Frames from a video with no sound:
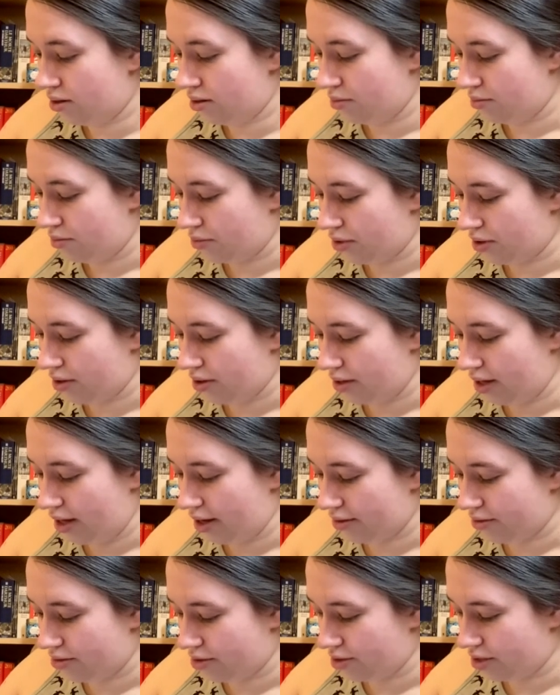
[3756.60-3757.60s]
But yeah,
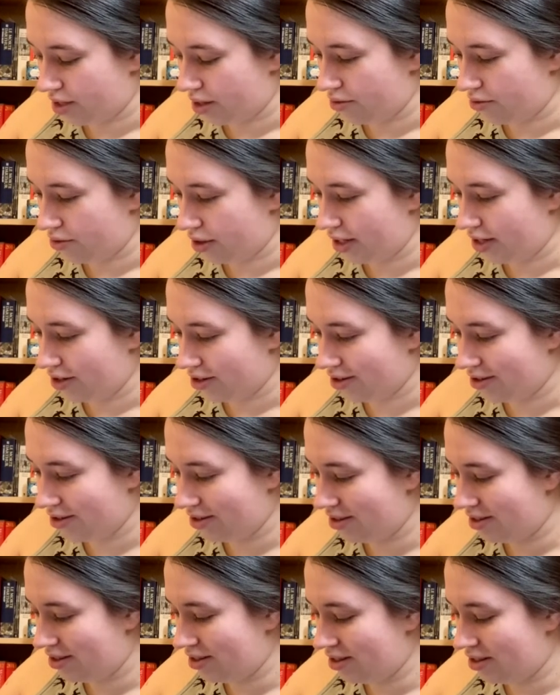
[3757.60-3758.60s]
it turns out they're in here.
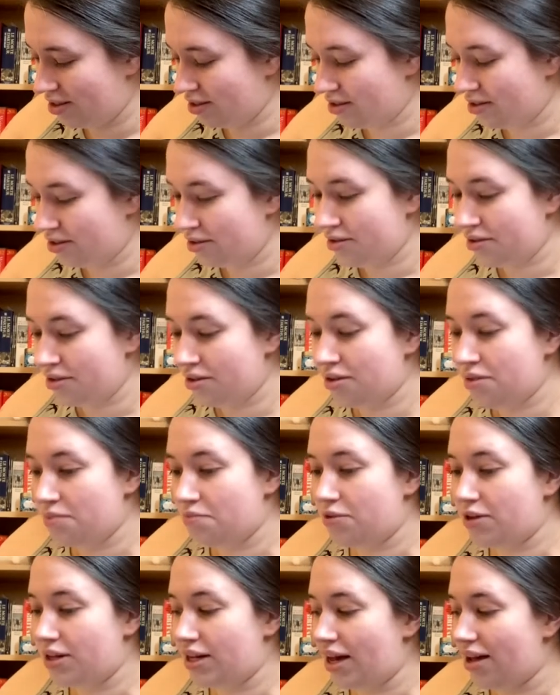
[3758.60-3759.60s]

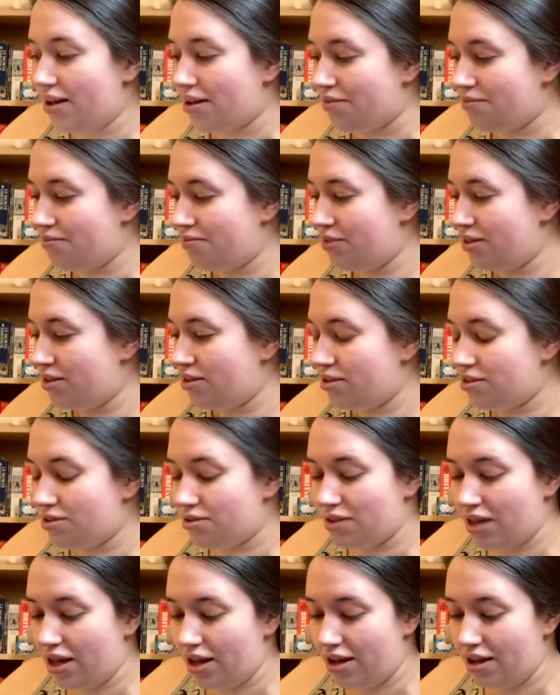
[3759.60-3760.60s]
But yeah, so
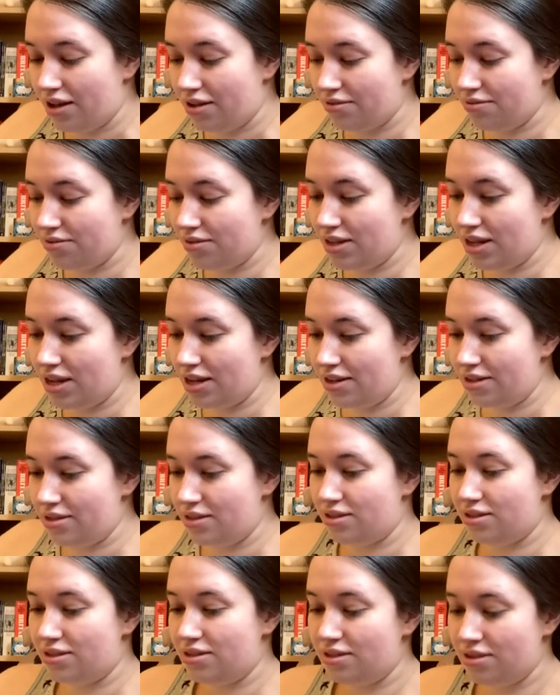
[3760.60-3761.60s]
that
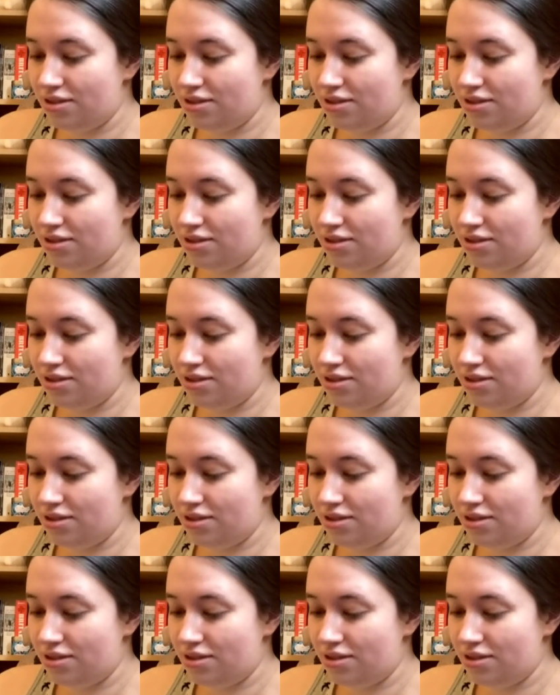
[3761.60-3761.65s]
is